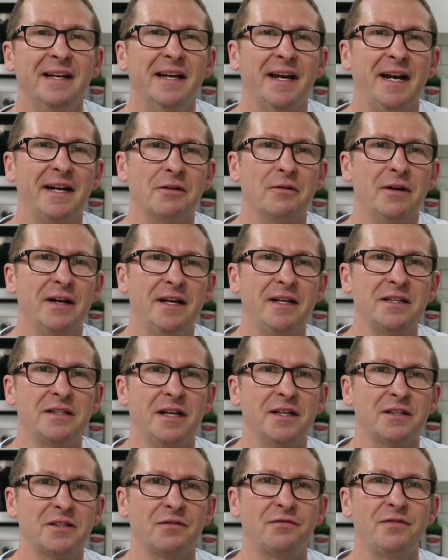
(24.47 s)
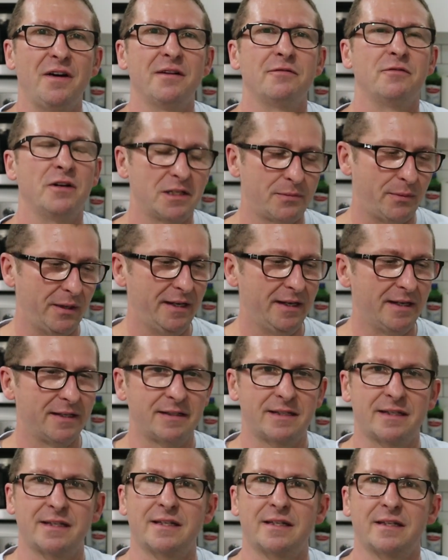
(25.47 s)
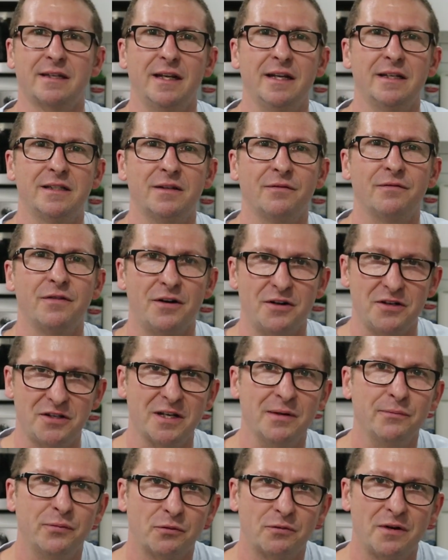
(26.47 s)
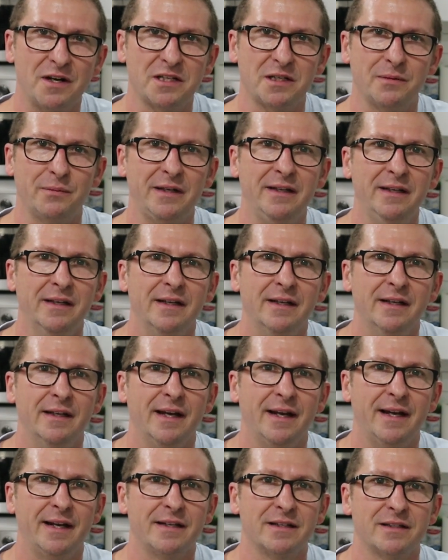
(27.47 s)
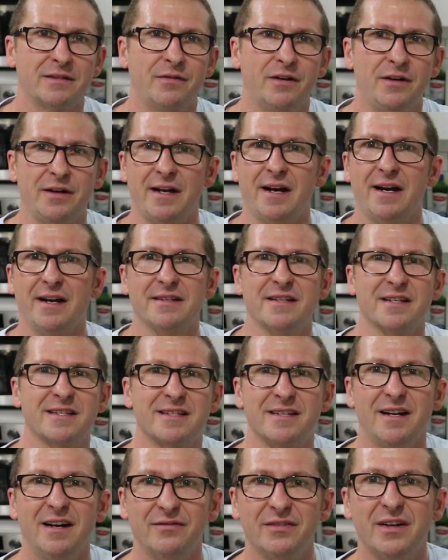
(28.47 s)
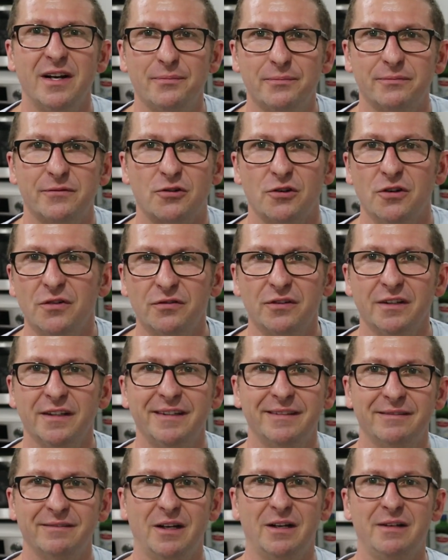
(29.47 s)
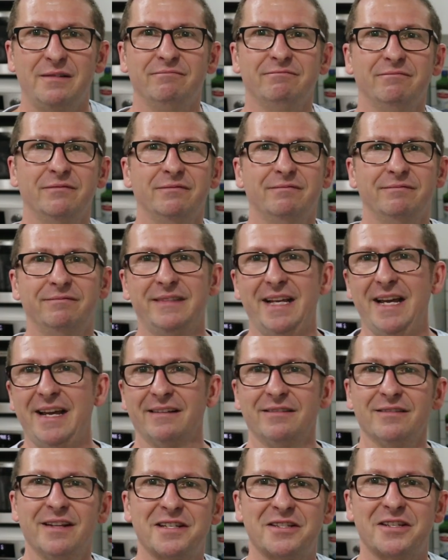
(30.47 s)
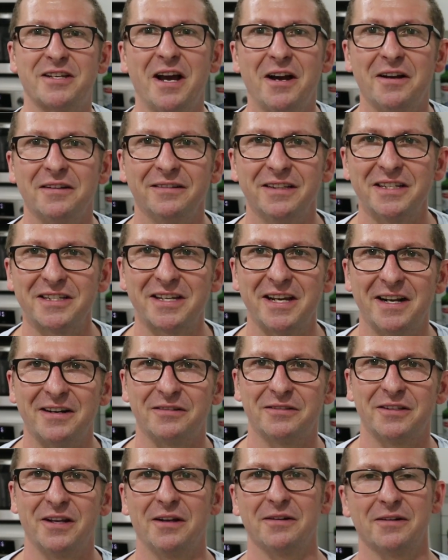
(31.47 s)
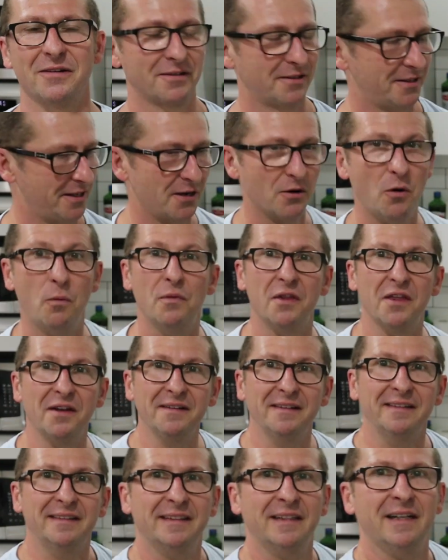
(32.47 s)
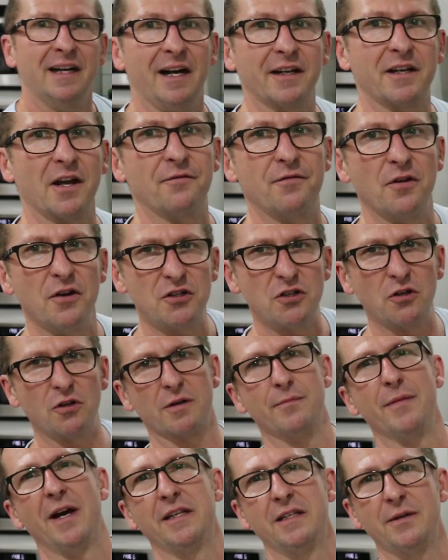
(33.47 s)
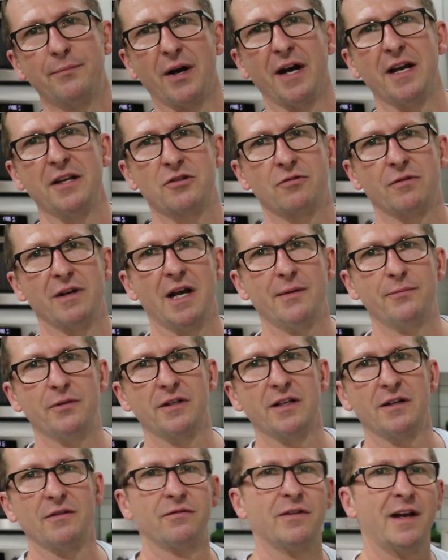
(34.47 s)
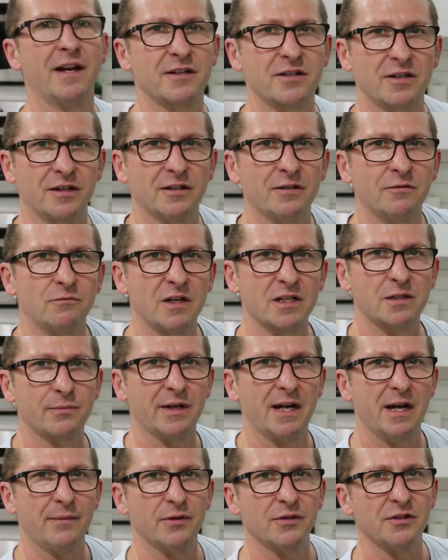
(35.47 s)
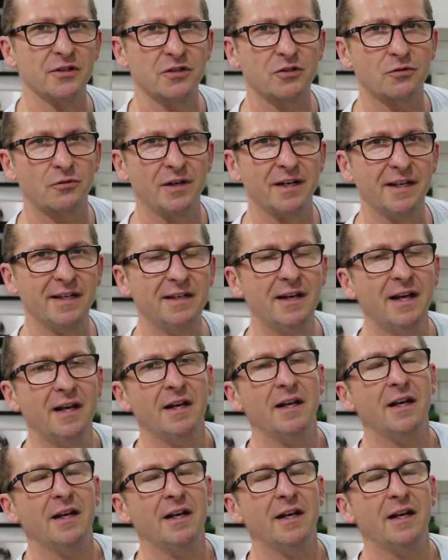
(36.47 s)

Anyway, it's, it's, a fun recipe. It's it's a very simple recipe and it's very hard to stuff up, truthfully. Um, yeah, let's go let's go, go to get on with it. Okay, first you're going to make your pastry up. I'm going to flash the recipe up on the screen.